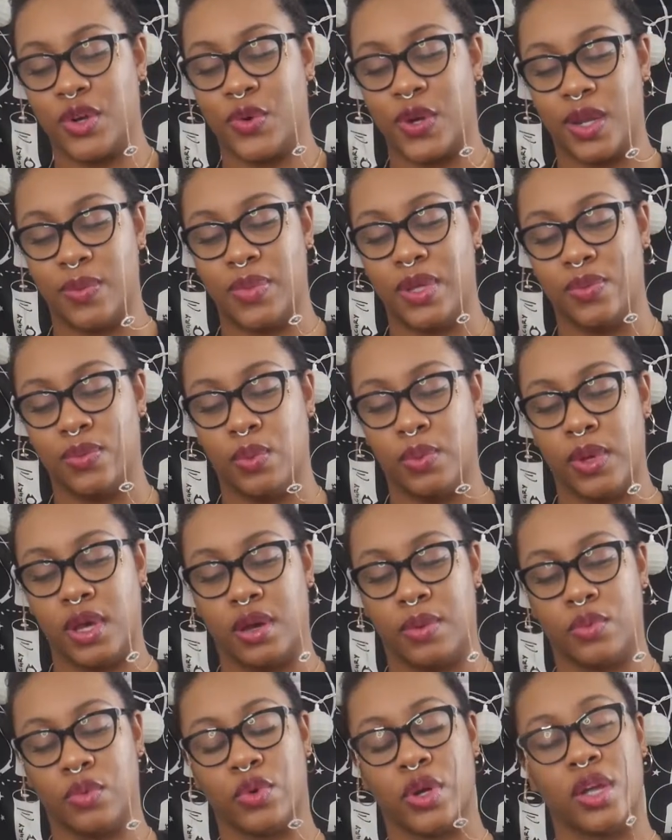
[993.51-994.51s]
great people
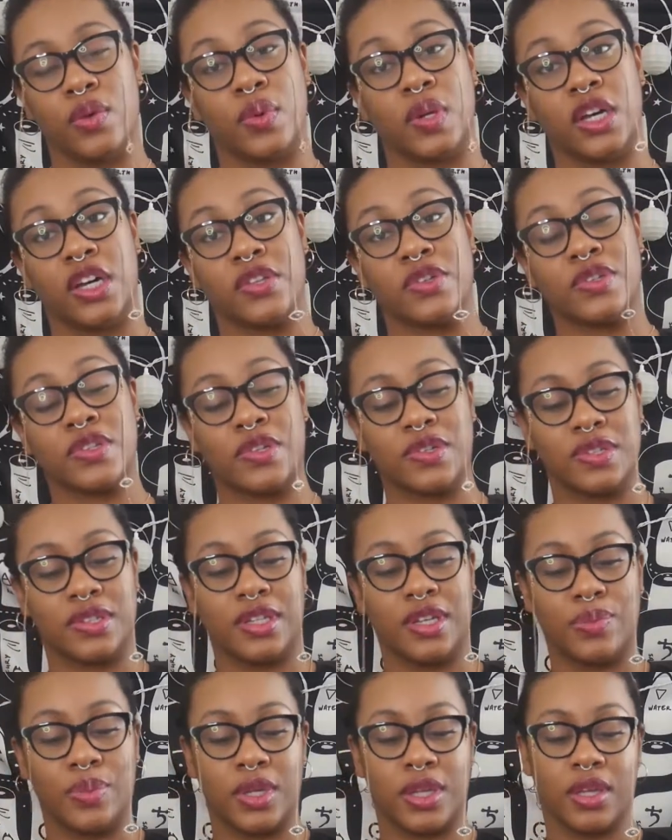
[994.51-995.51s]
become great when others are
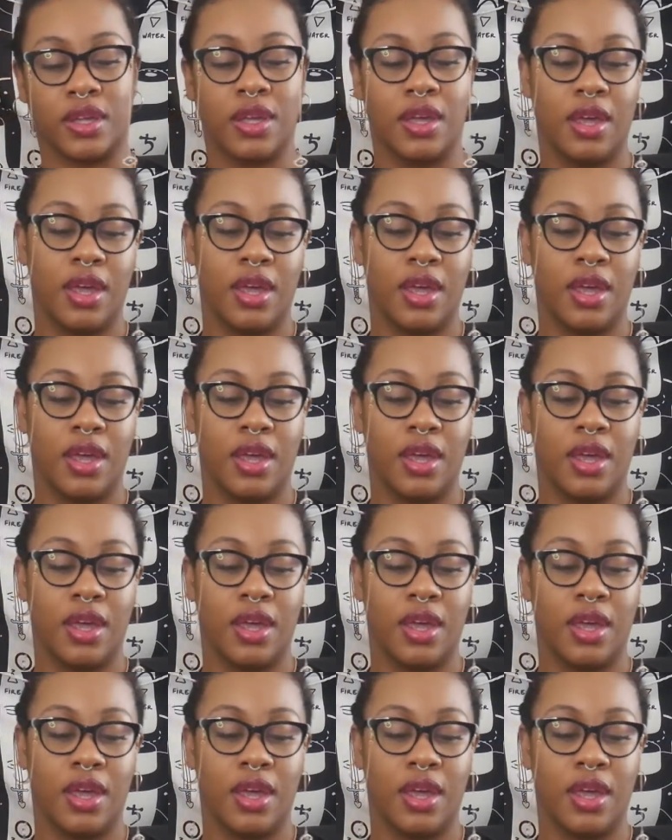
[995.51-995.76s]
sleeping.